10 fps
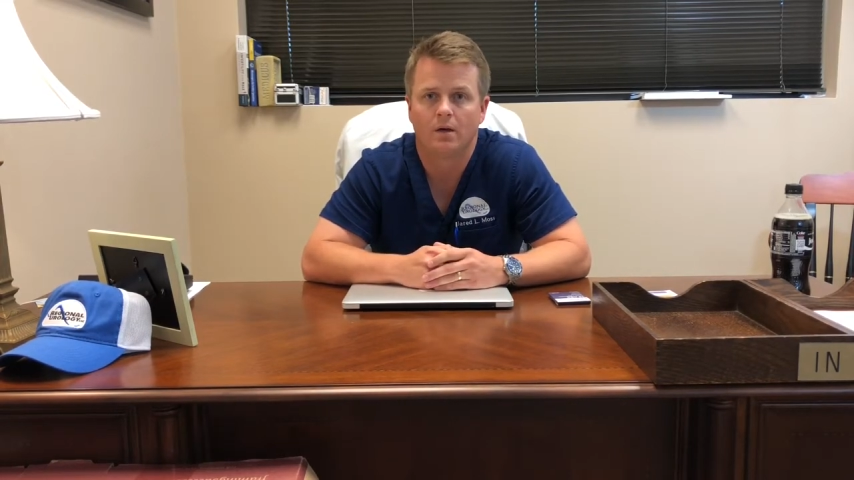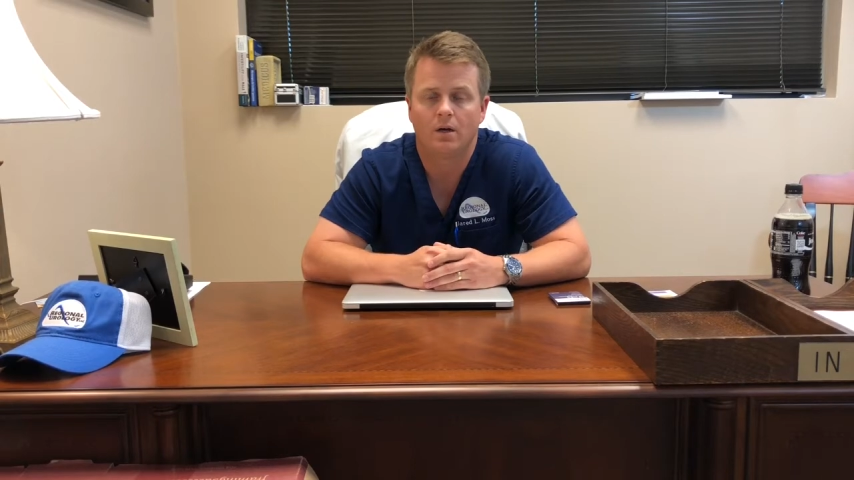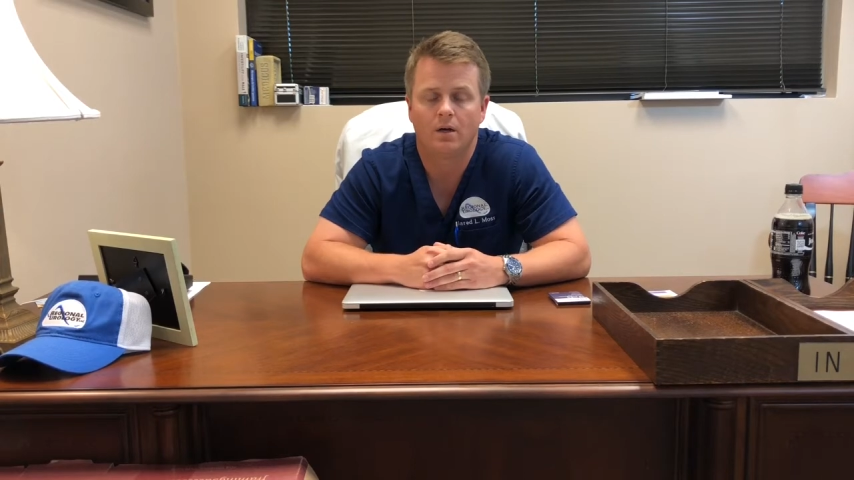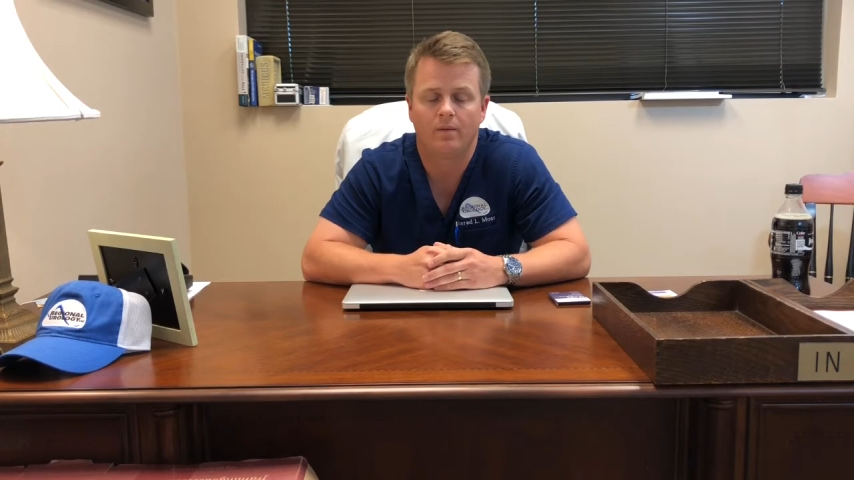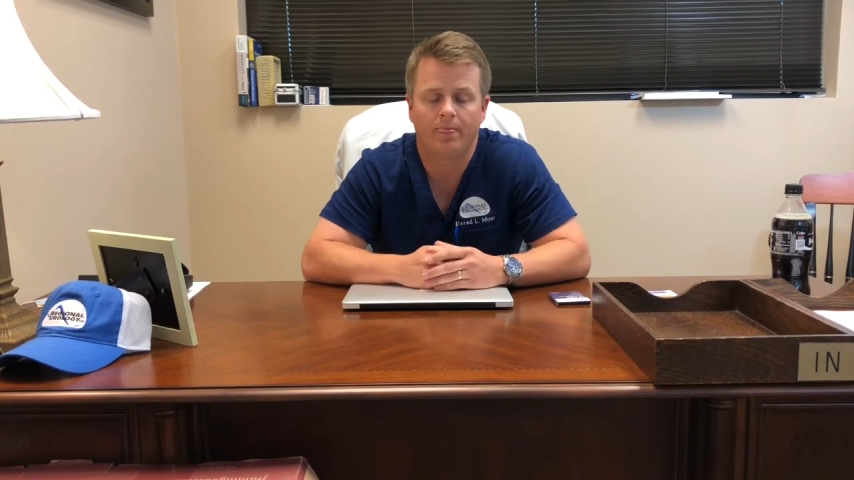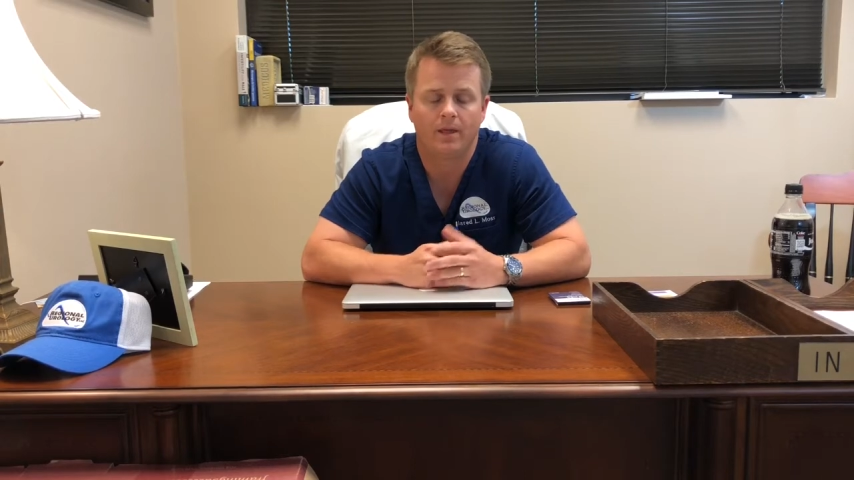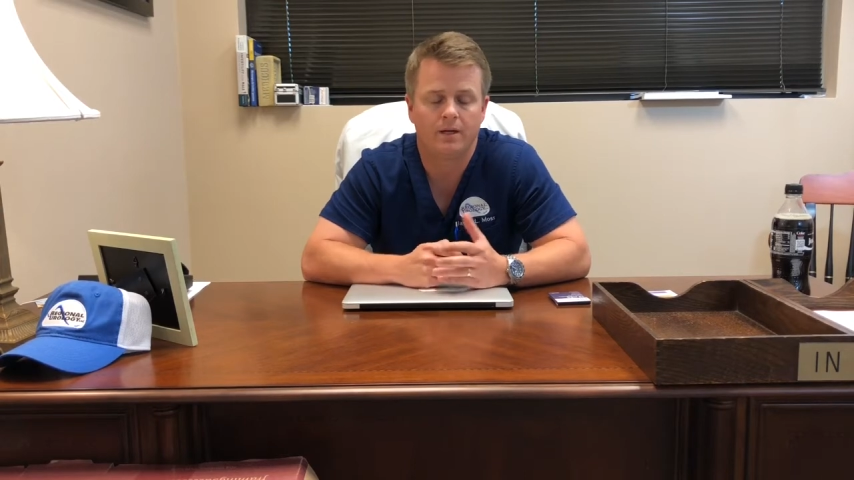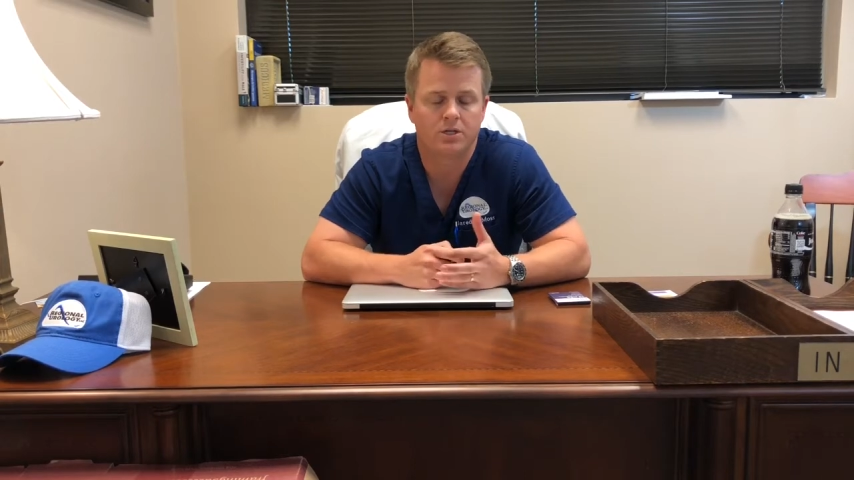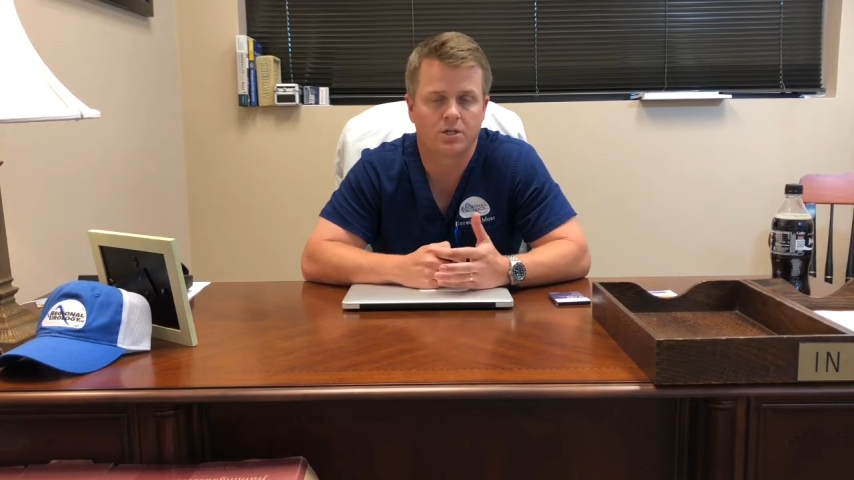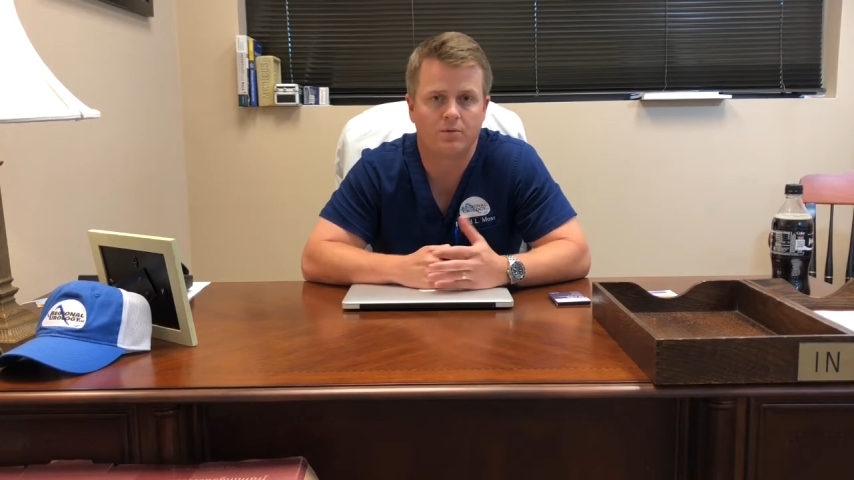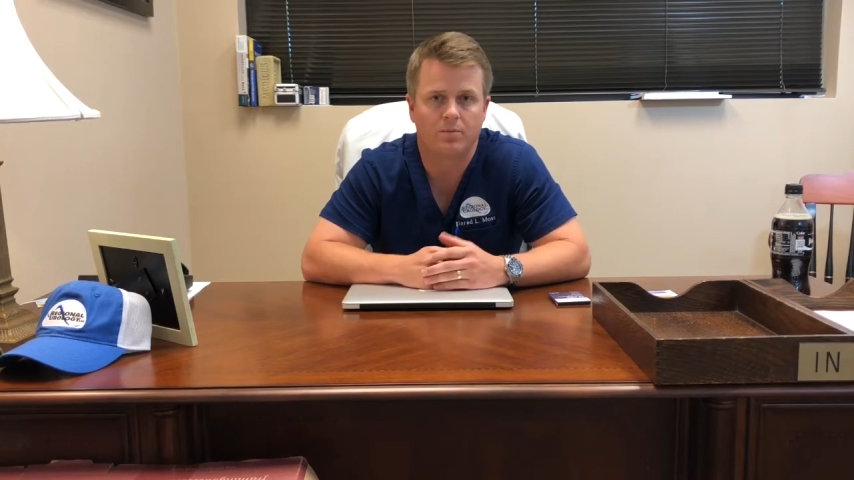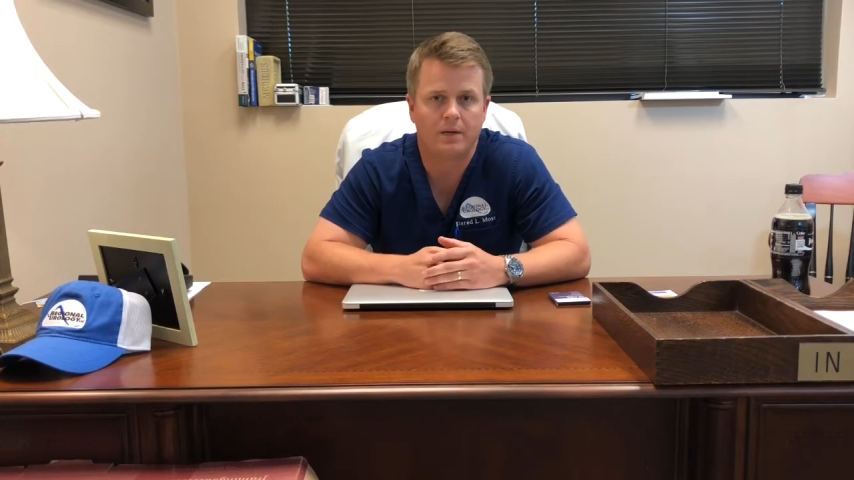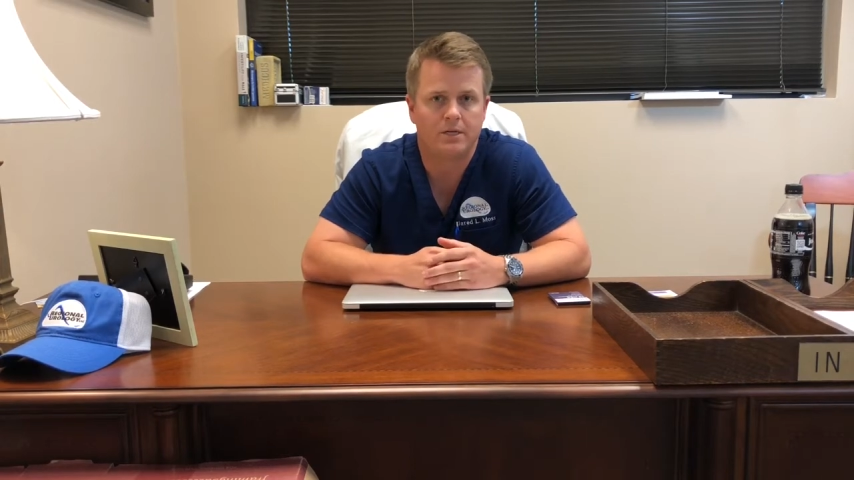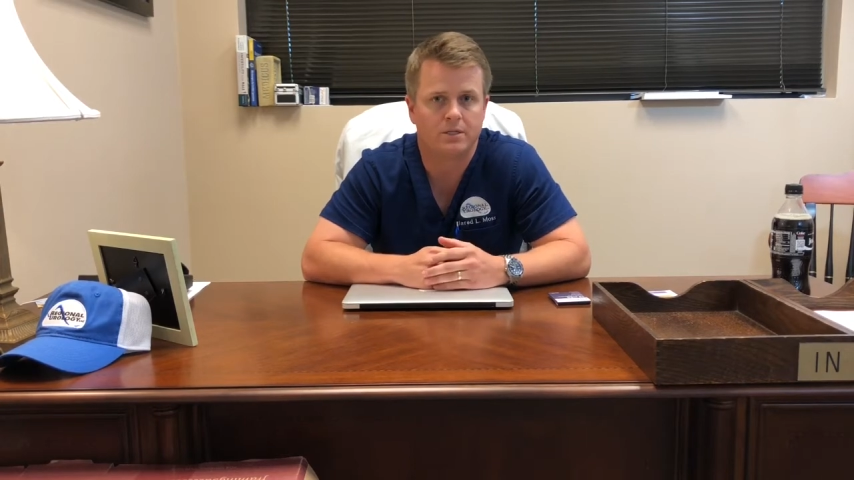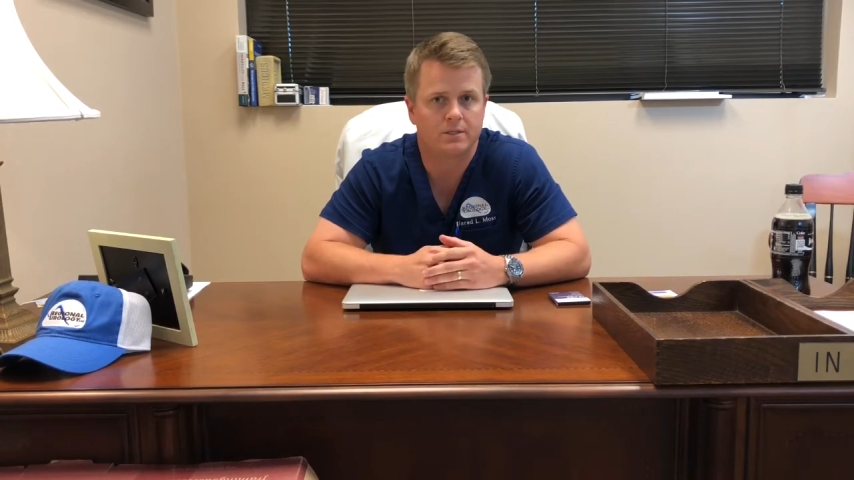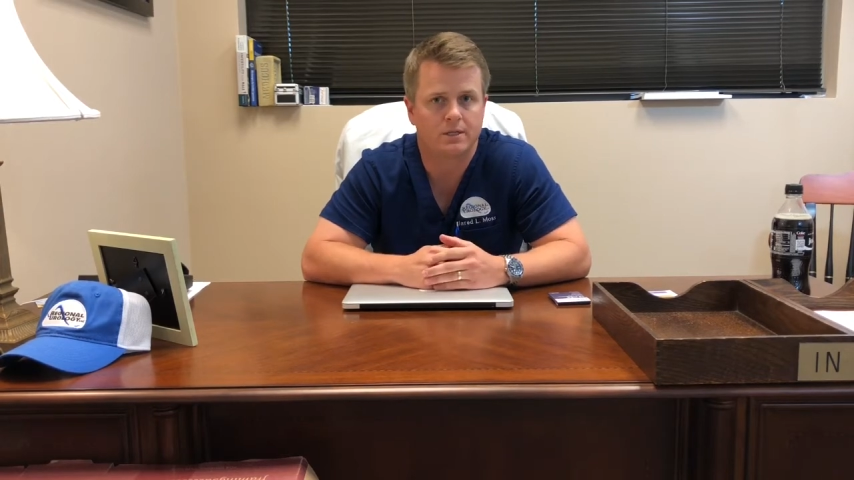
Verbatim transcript: Um, initially, with patients,